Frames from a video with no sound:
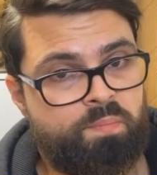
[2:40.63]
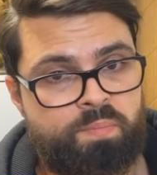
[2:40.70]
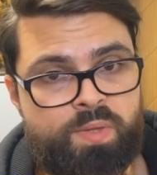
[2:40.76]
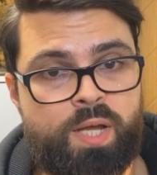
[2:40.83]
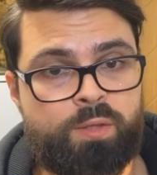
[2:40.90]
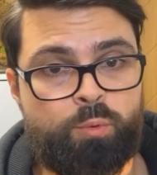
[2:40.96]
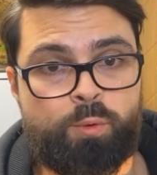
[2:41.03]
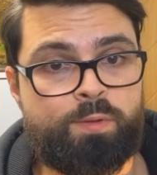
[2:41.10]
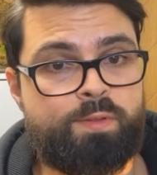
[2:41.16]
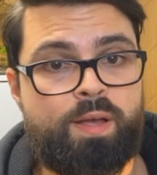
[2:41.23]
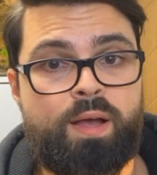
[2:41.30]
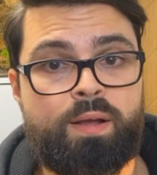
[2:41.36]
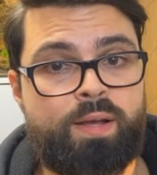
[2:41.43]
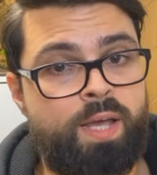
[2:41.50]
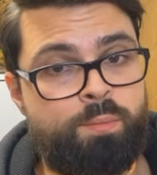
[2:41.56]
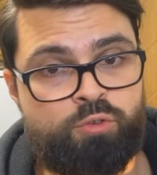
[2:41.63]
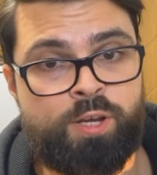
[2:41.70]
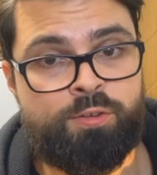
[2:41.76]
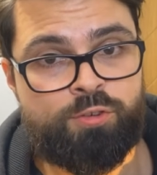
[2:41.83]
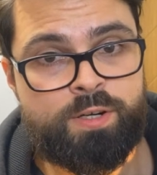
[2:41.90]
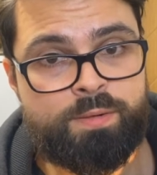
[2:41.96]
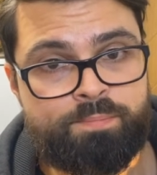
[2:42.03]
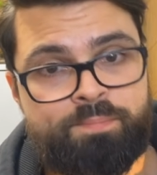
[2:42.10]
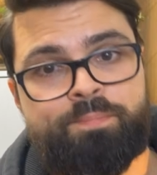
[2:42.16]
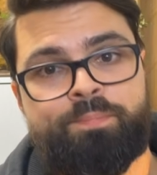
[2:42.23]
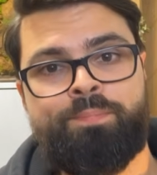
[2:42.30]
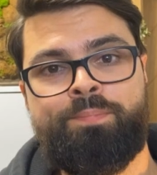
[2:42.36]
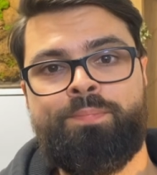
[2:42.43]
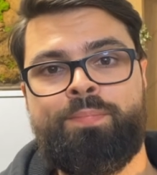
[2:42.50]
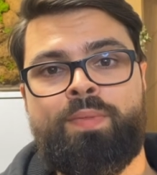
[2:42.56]
That was a game changer.
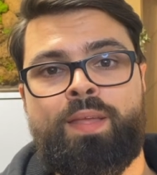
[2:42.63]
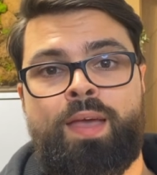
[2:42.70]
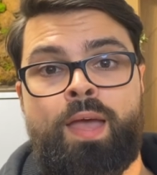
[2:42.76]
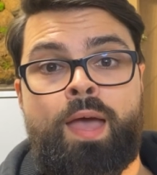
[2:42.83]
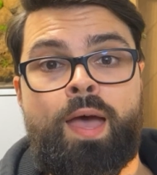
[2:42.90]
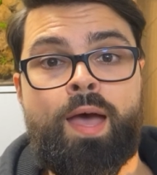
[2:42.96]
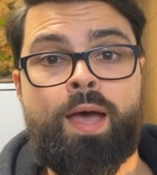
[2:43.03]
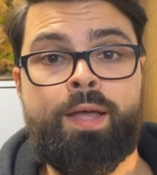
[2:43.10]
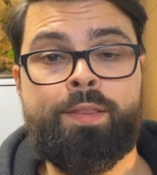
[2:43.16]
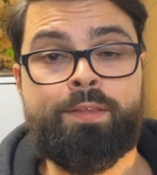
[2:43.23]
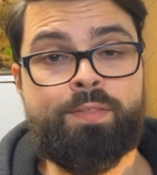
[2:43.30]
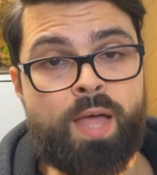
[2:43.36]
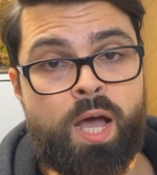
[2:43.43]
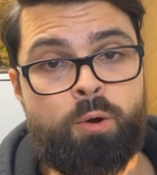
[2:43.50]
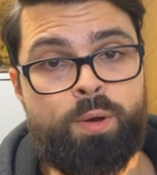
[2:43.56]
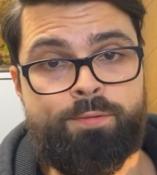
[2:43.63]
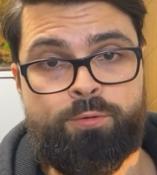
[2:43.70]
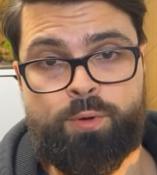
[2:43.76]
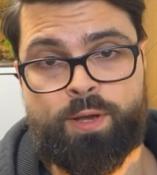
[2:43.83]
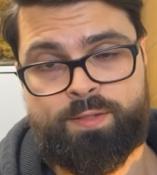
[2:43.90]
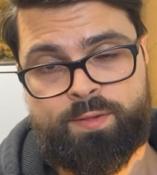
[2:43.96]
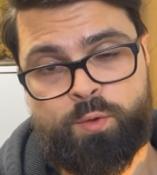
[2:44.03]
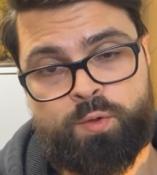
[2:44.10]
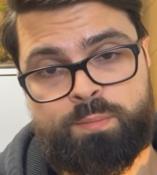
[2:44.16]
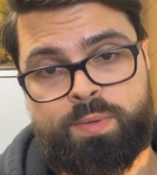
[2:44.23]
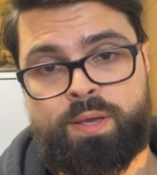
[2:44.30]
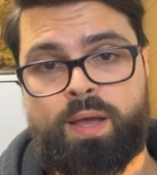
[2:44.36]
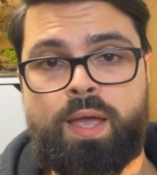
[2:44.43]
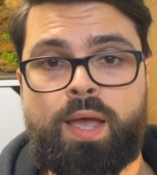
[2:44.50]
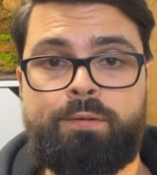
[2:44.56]
And now, if you excuse me,
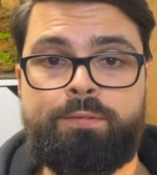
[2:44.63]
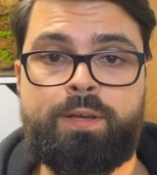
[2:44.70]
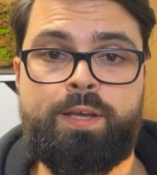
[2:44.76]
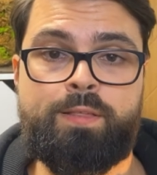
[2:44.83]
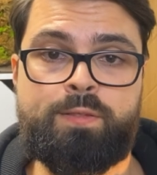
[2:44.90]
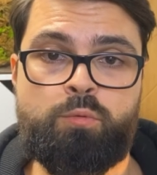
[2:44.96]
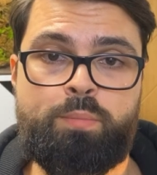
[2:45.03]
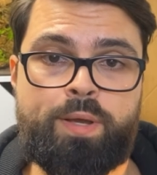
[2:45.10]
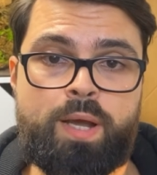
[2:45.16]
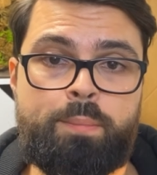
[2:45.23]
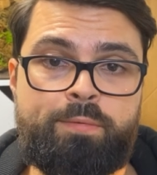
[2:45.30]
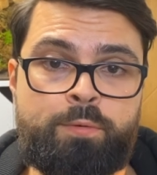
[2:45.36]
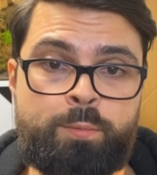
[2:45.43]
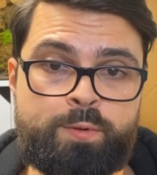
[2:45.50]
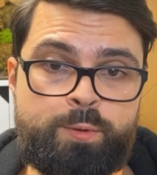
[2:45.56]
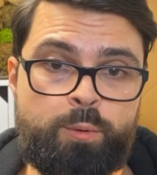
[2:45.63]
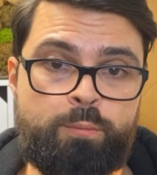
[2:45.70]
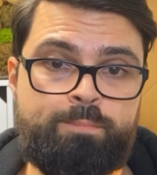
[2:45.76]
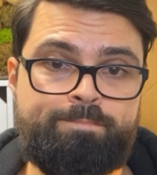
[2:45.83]
I have kids to pick up from school.